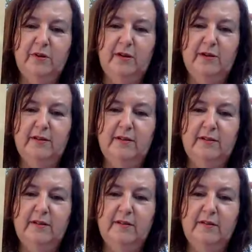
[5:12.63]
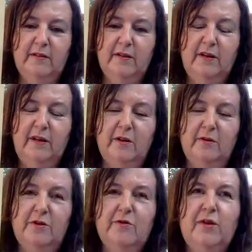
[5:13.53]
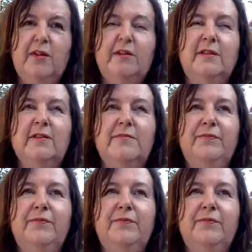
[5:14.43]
And you know, trees,